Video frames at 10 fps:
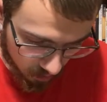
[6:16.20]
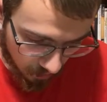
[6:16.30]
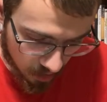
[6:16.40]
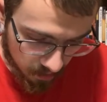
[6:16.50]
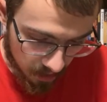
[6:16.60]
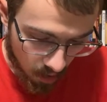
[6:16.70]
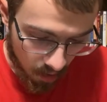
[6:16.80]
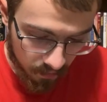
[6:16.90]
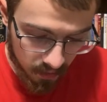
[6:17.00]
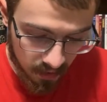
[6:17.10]
arrangement
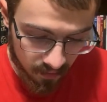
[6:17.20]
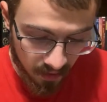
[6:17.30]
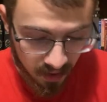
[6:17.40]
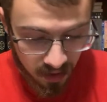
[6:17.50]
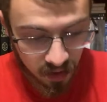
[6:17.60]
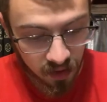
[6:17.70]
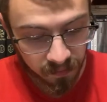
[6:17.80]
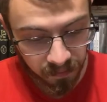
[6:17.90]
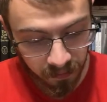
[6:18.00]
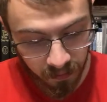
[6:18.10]
offered the advantage
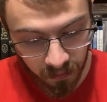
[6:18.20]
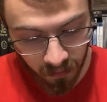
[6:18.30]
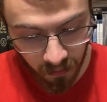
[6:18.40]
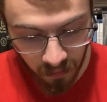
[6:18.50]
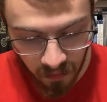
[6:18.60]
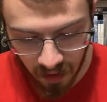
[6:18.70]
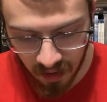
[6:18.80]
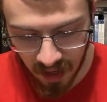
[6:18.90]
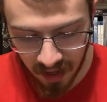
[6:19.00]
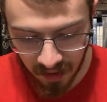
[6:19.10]

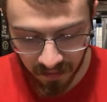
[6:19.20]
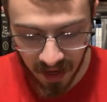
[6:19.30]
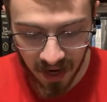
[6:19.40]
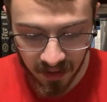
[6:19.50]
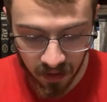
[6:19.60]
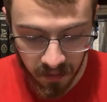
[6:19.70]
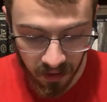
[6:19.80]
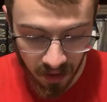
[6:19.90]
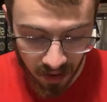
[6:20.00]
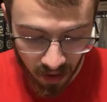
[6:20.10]
that if gas had to be
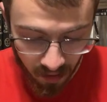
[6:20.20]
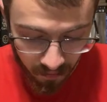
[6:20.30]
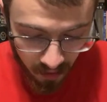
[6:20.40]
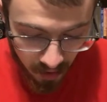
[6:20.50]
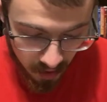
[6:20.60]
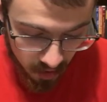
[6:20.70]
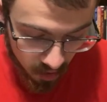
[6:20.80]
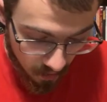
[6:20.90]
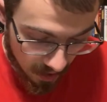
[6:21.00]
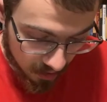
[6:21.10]
let off
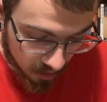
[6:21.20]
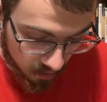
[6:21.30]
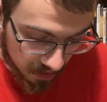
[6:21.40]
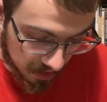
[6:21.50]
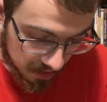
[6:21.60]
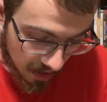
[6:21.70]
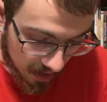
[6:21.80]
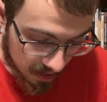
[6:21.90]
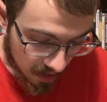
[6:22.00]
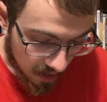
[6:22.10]
so as to
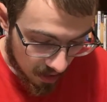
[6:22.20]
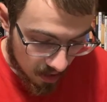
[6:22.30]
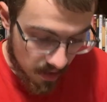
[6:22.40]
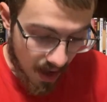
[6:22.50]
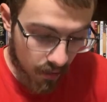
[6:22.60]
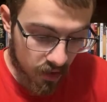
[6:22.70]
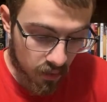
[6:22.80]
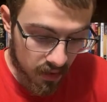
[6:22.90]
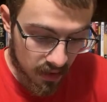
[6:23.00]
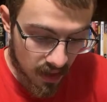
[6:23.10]
descend, that which
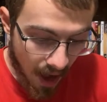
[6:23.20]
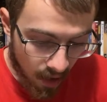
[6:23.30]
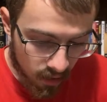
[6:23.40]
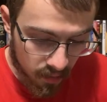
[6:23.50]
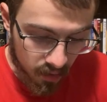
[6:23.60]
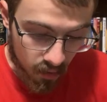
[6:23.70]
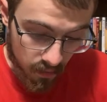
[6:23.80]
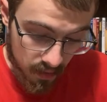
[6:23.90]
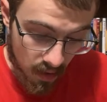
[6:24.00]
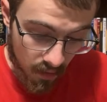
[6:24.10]
was in the outer balloon
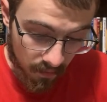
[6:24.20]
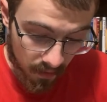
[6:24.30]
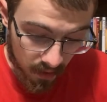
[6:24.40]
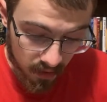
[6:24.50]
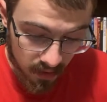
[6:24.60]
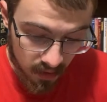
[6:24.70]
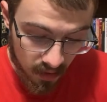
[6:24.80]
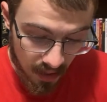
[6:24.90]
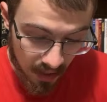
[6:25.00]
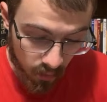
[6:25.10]
would go first,
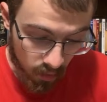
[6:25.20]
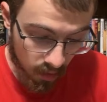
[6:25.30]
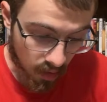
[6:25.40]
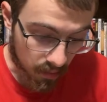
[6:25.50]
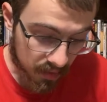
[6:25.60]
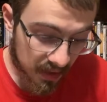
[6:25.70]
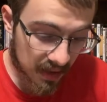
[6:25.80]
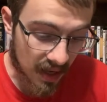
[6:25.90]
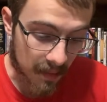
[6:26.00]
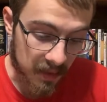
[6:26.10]
and were it
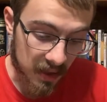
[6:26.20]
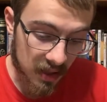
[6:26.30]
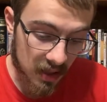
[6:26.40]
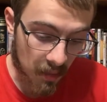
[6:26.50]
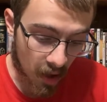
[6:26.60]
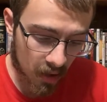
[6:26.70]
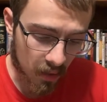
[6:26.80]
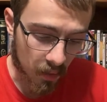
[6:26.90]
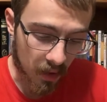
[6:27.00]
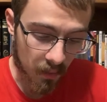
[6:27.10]
completely emptied, the
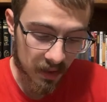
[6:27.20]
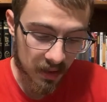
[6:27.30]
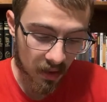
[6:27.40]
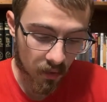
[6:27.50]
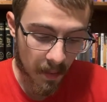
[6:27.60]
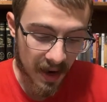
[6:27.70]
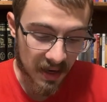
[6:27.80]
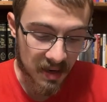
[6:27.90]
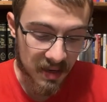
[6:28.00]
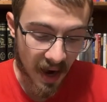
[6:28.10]
smaller one would still remain
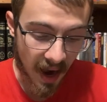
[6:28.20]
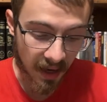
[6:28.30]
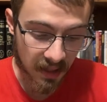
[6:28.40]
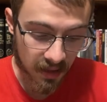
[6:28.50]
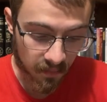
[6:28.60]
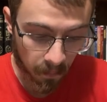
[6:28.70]
intact.